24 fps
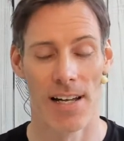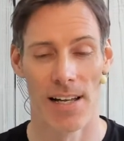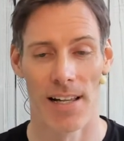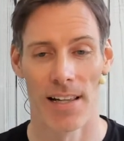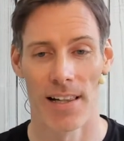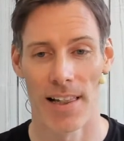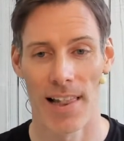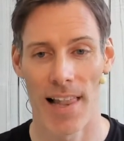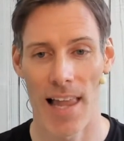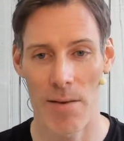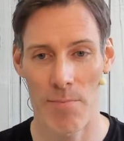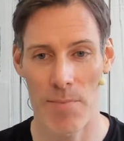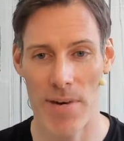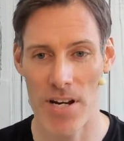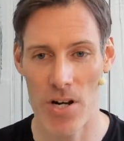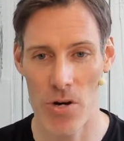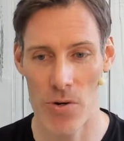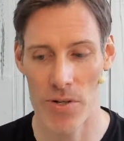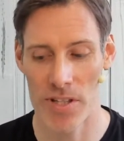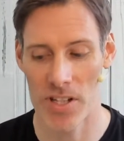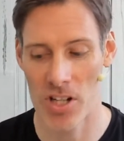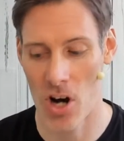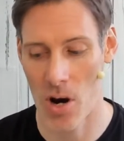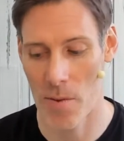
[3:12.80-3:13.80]
let me know
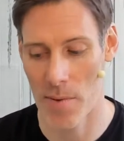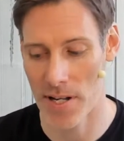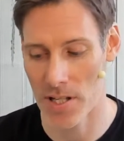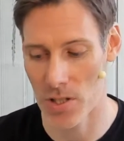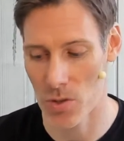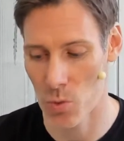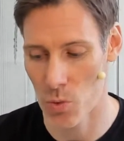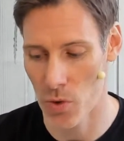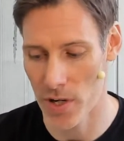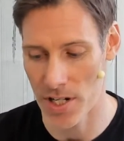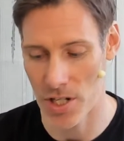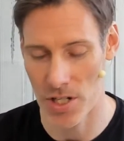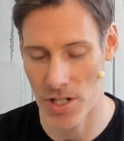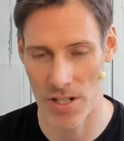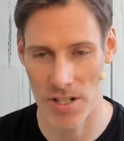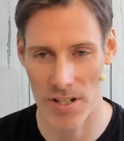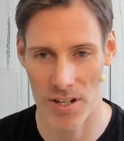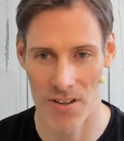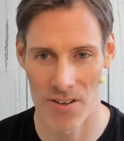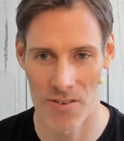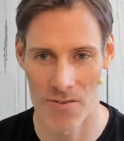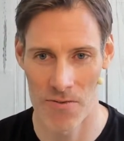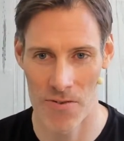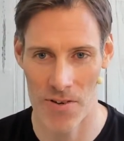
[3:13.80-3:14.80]
in the comments which
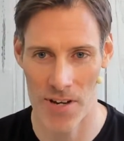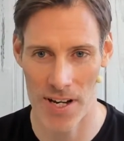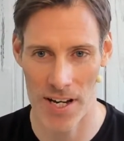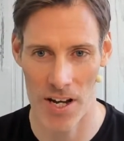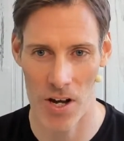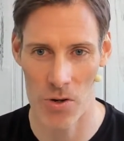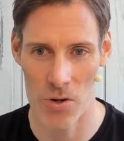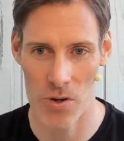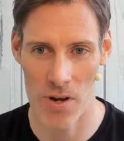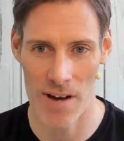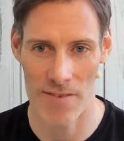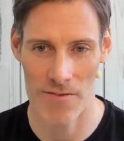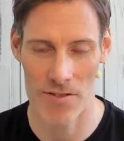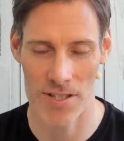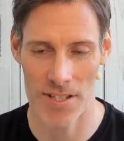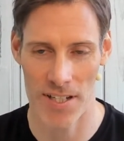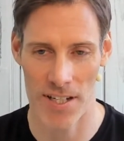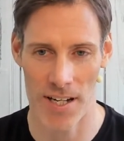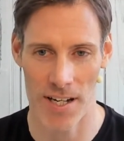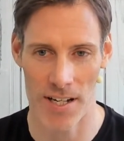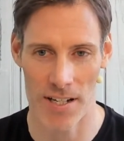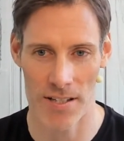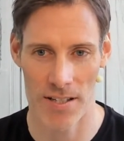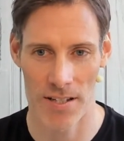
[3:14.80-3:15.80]
video you haven't
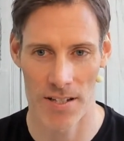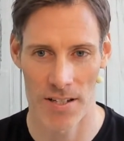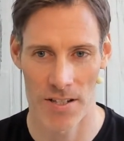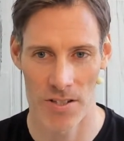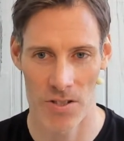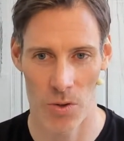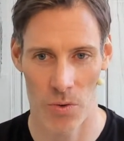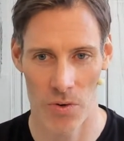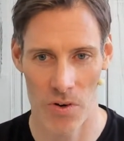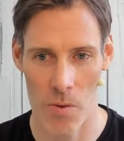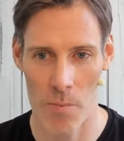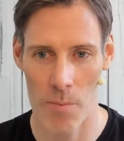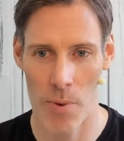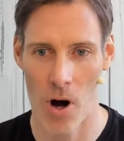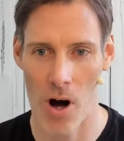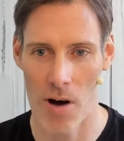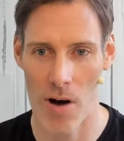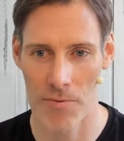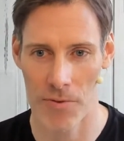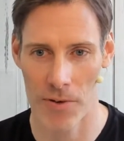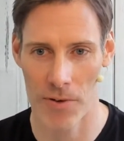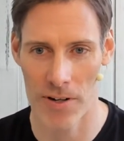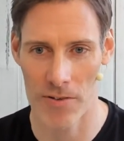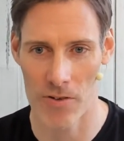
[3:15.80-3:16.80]
seen. So we're on
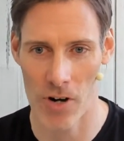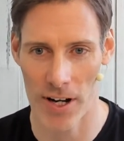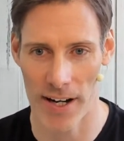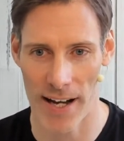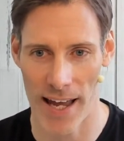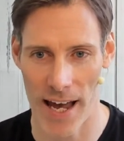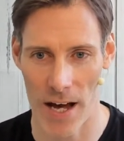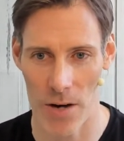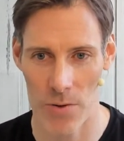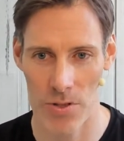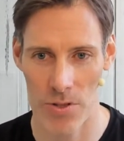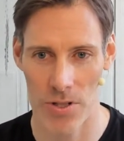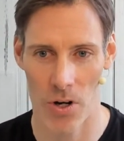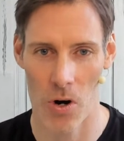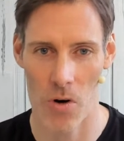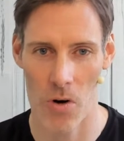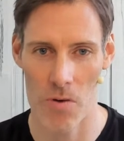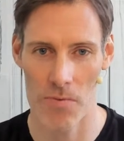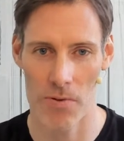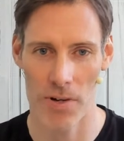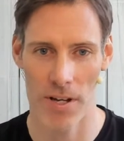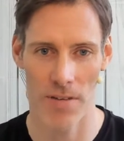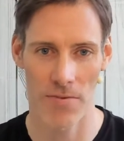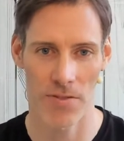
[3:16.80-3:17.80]
part three right now. So
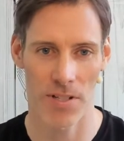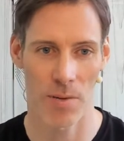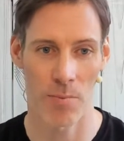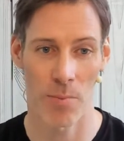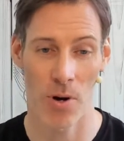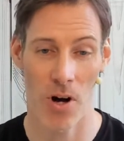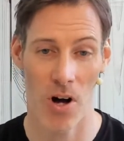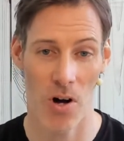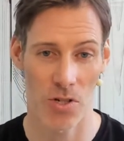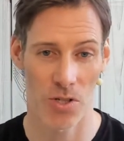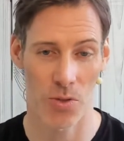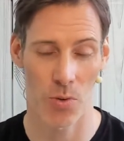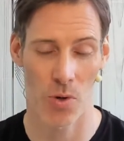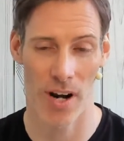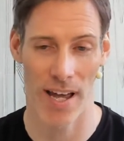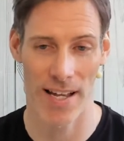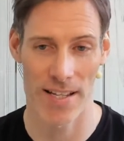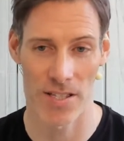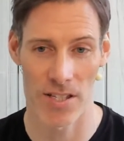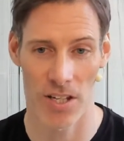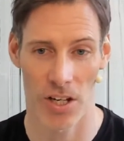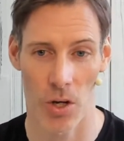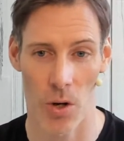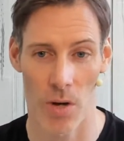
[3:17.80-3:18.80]
hopefully you've seen parts one
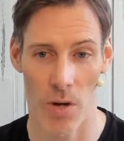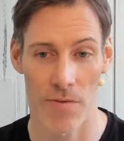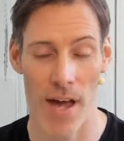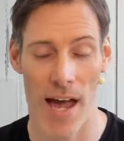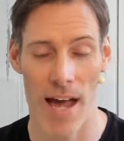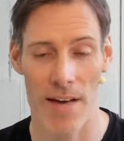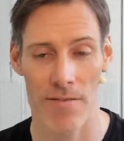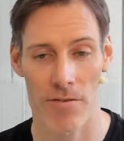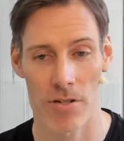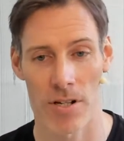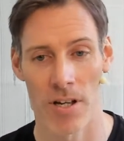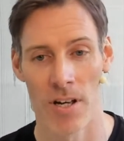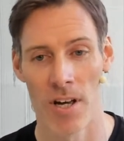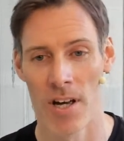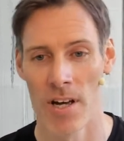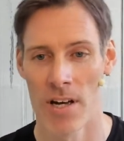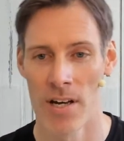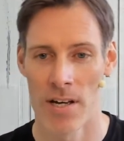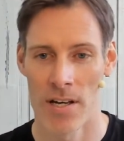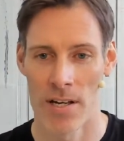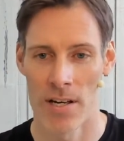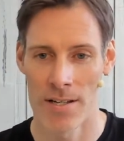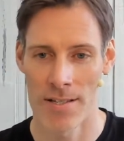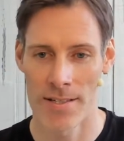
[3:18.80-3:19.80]
and two. If you haven't,
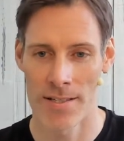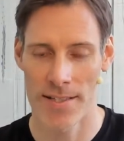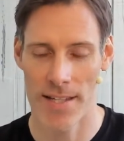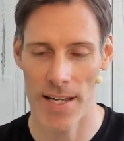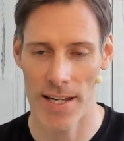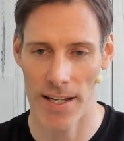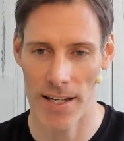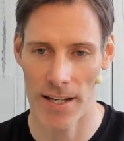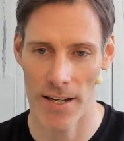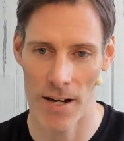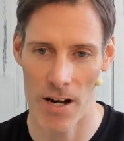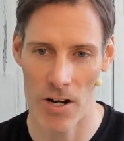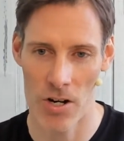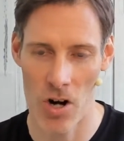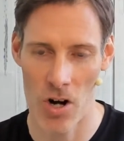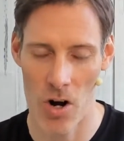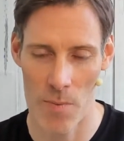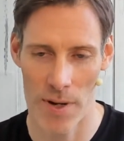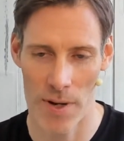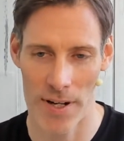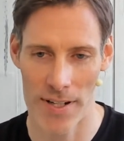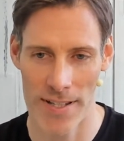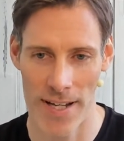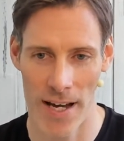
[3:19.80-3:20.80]
stick a
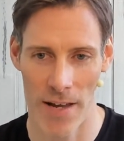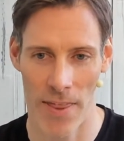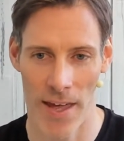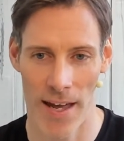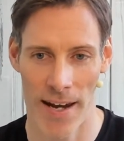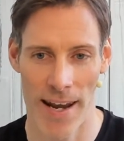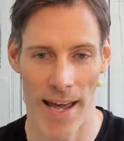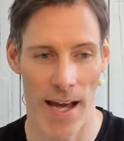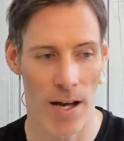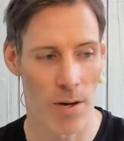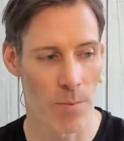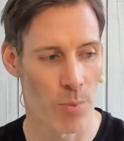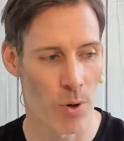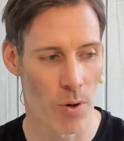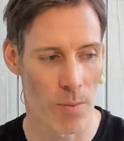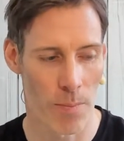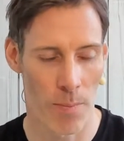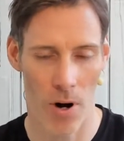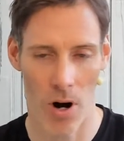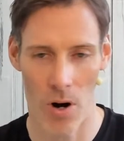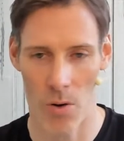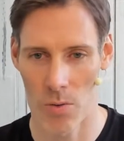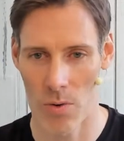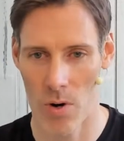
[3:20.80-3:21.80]
comment down there now, put
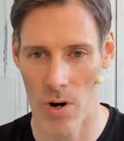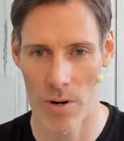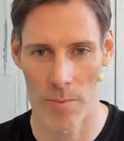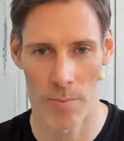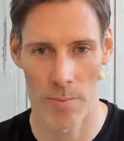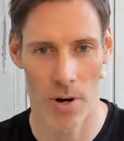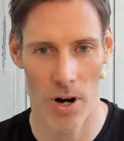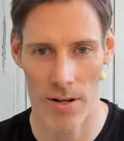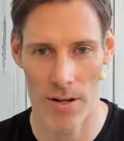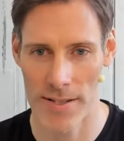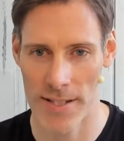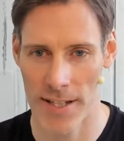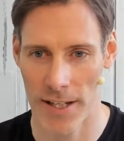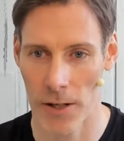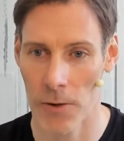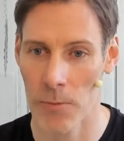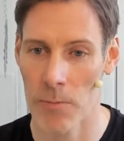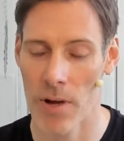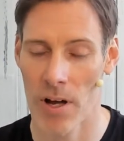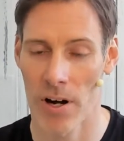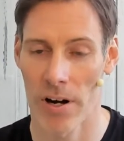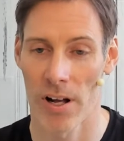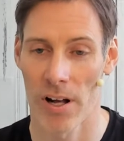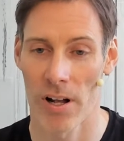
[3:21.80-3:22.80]
part one, part two,
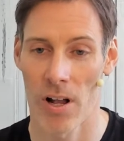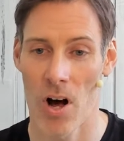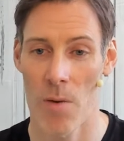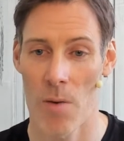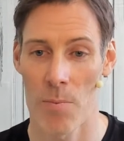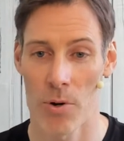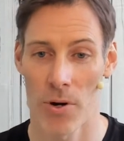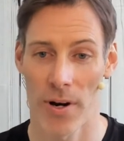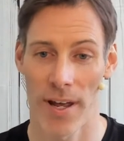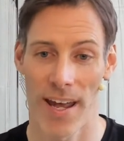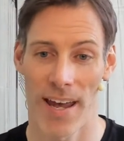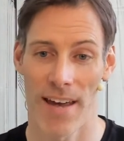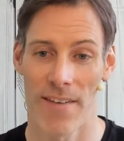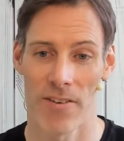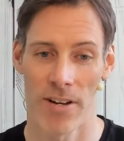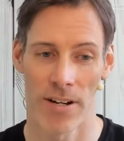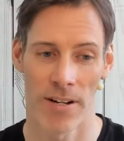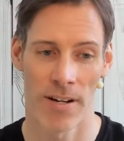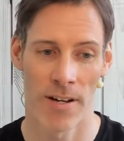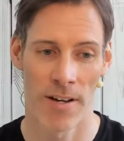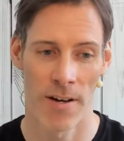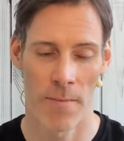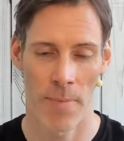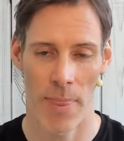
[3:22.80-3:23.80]
and I'll hop on here
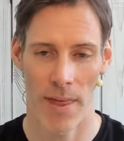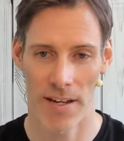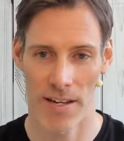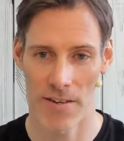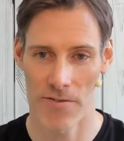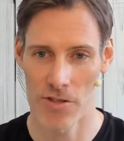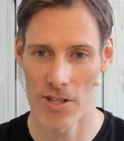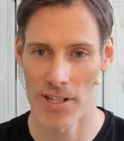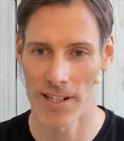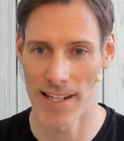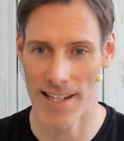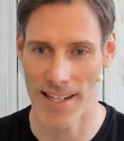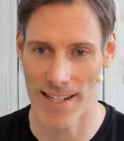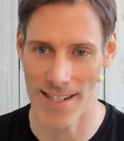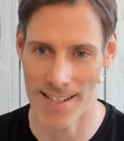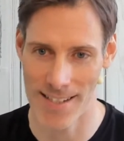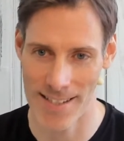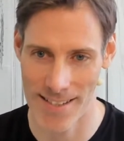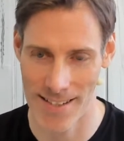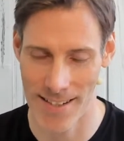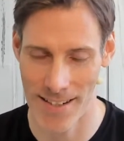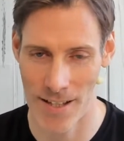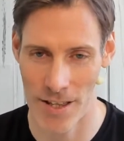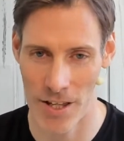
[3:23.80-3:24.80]
and give you the
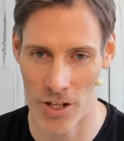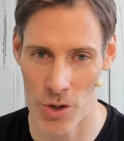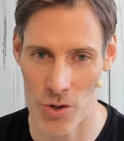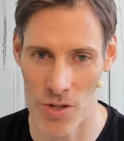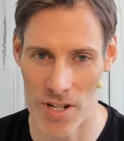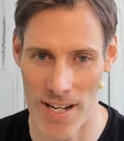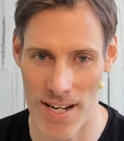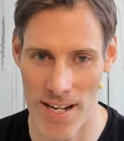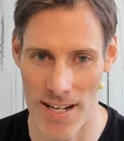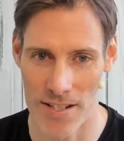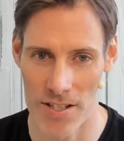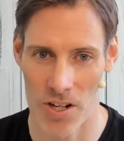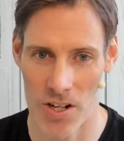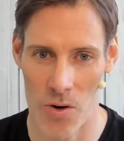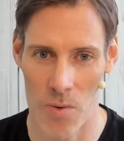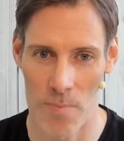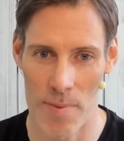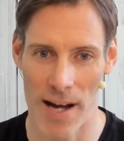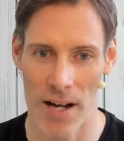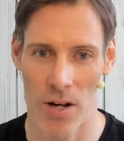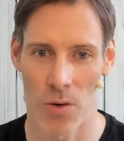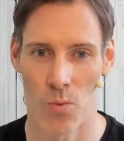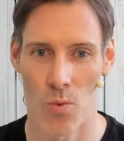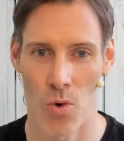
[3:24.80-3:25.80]
links that you need to go
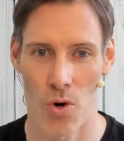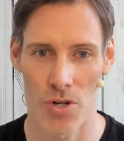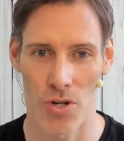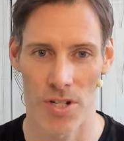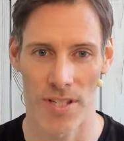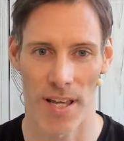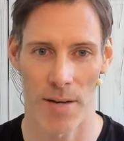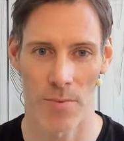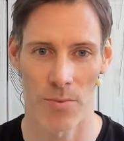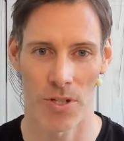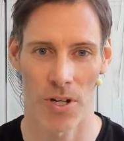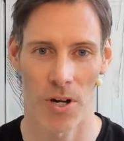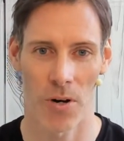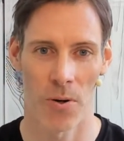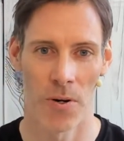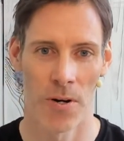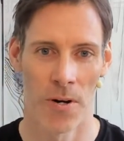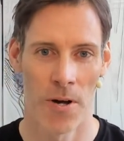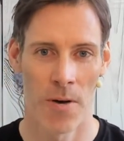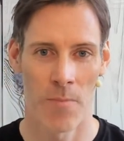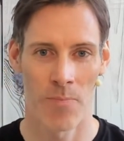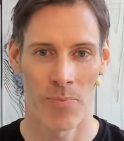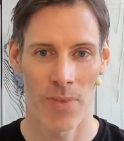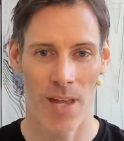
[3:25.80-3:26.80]
back and watch them. So
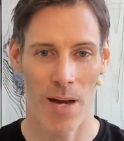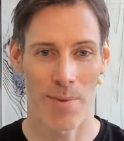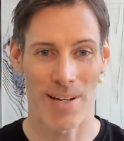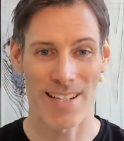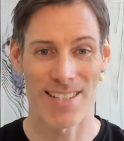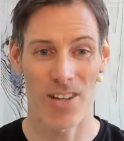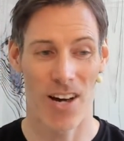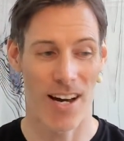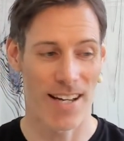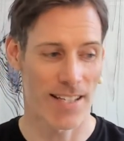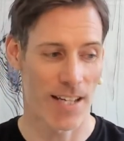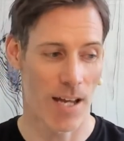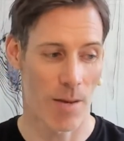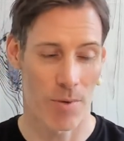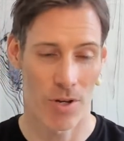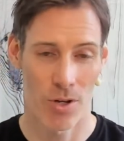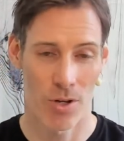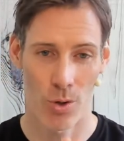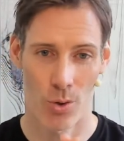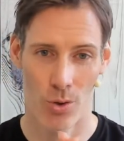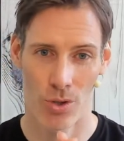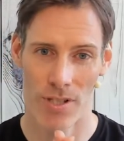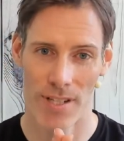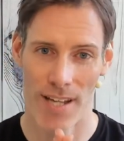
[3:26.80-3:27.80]
I'm excited today
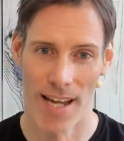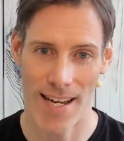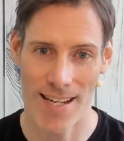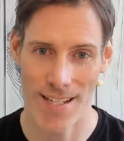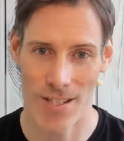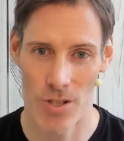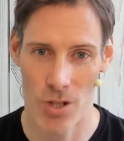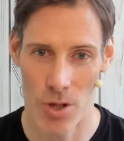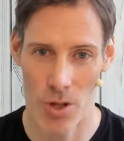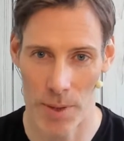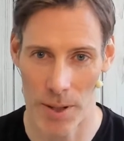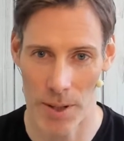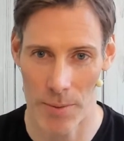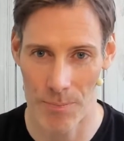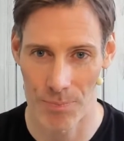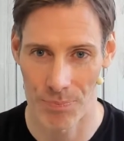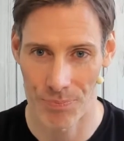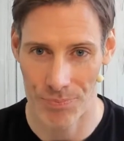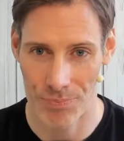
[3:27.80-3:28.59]
because today's topic,